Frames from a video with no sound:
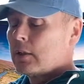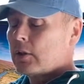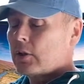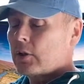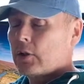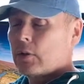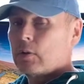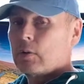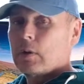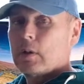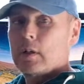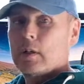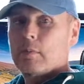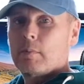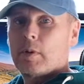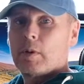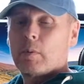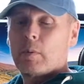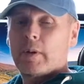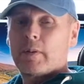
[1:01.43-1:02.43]
So
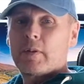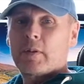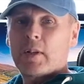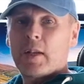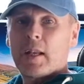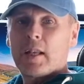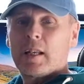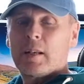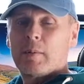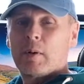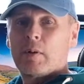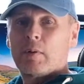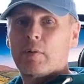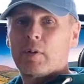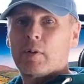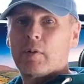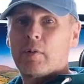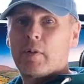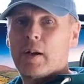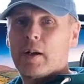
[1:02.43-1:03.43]
my wife's taking him out
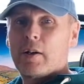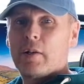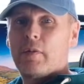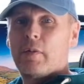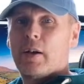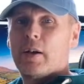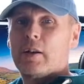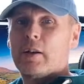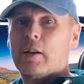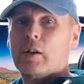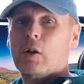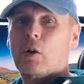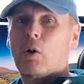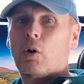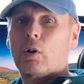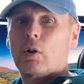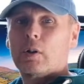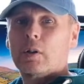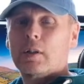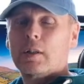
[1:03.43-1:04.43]
for a very, very
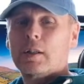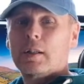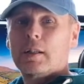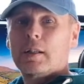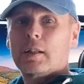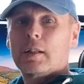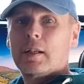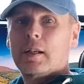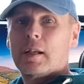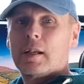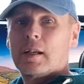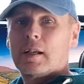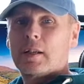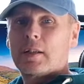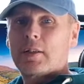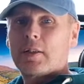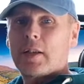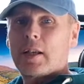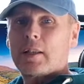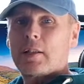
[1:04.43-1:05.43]
long
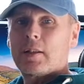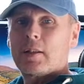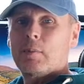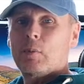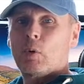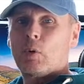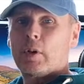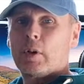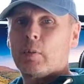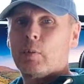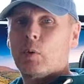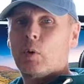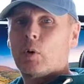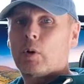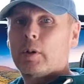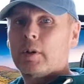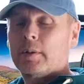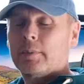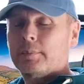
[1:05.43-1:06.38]
Saturday morning walk.